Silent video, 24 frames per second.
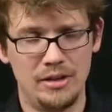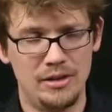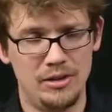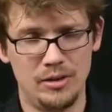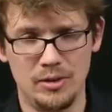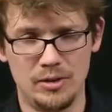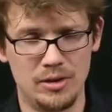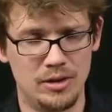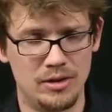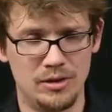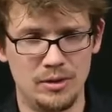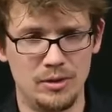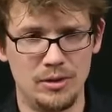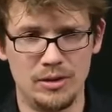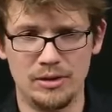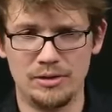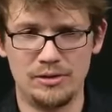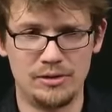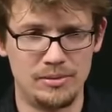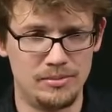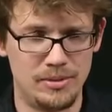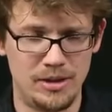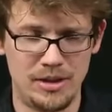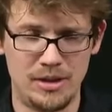you can do
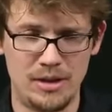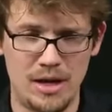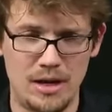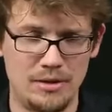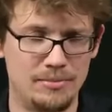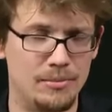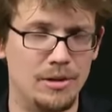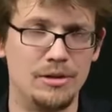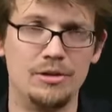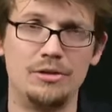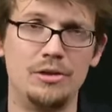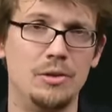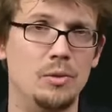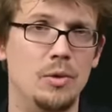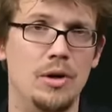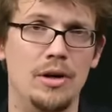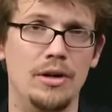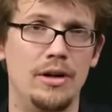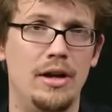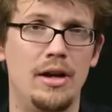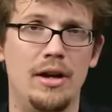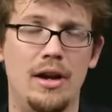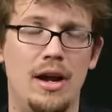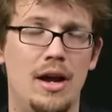this to me as much as you
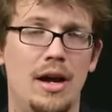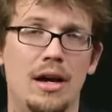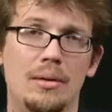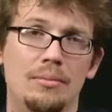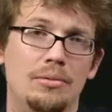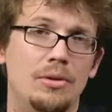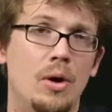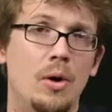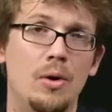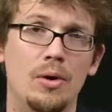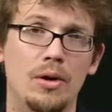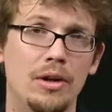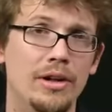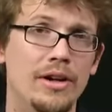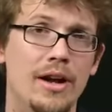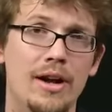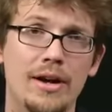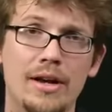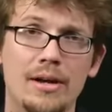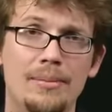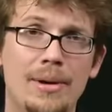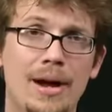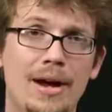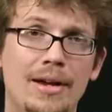want, and I'm totally
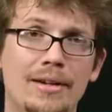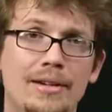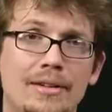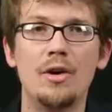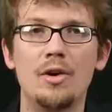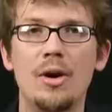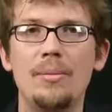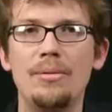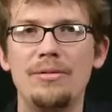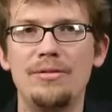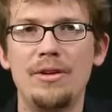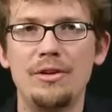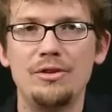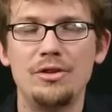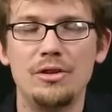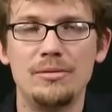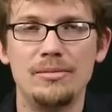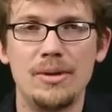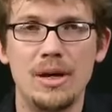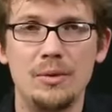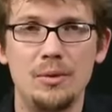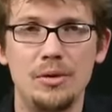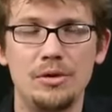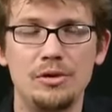not going to mind. A great professor
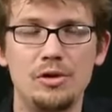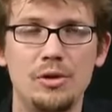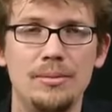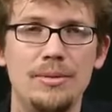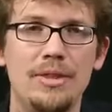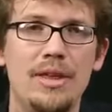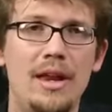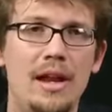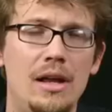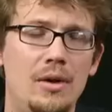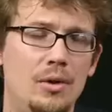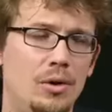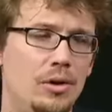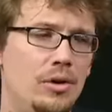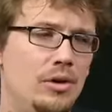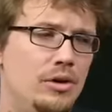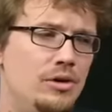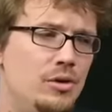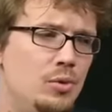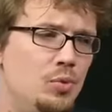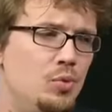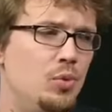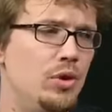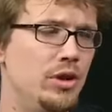of mine once told me that in order
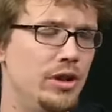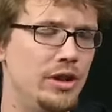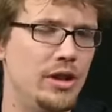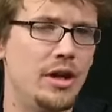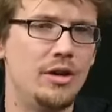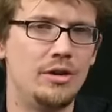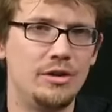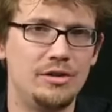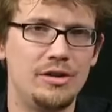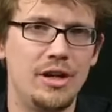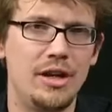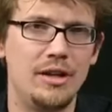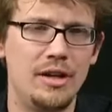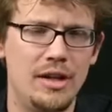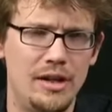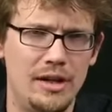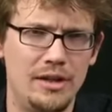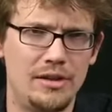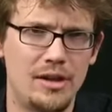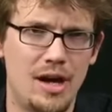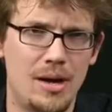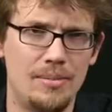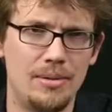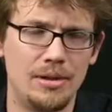to really understand
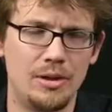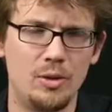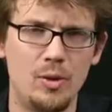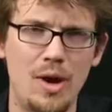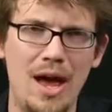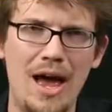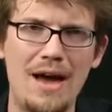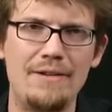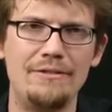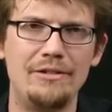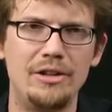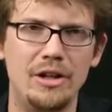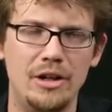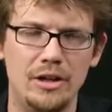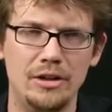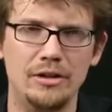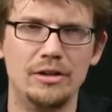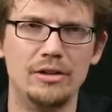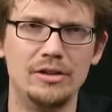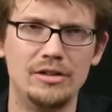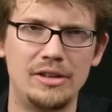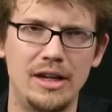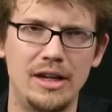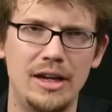any topic, you have to
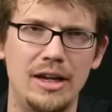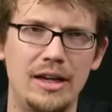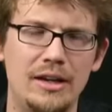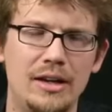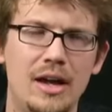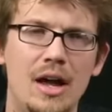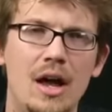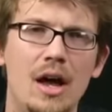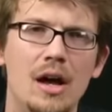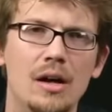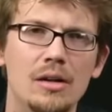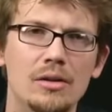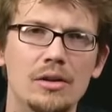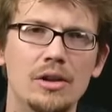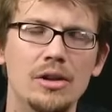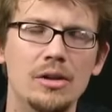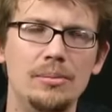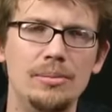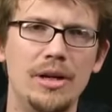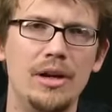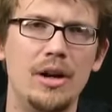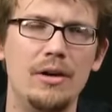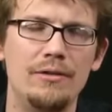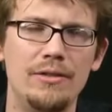understand a
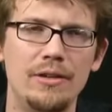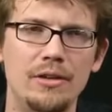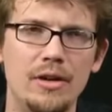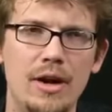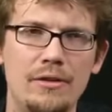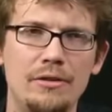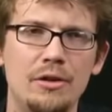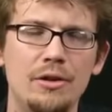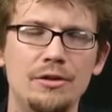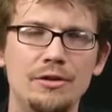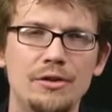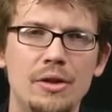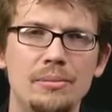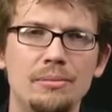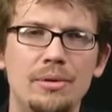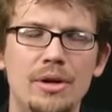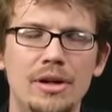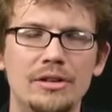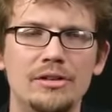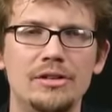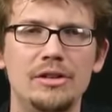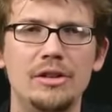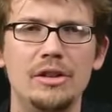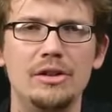little bit of the level of
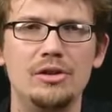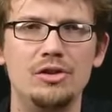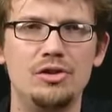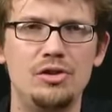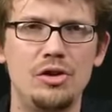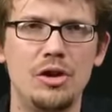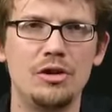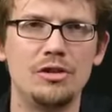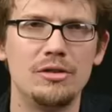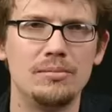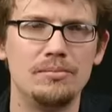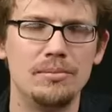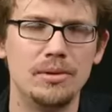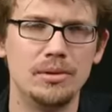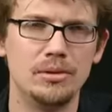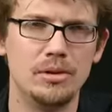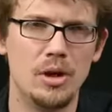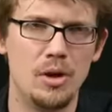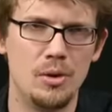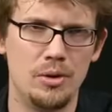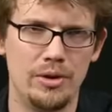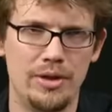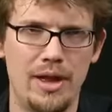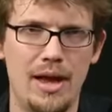complexity just
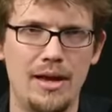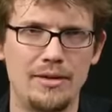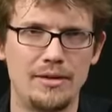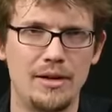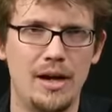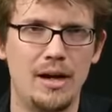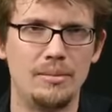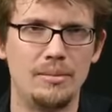below that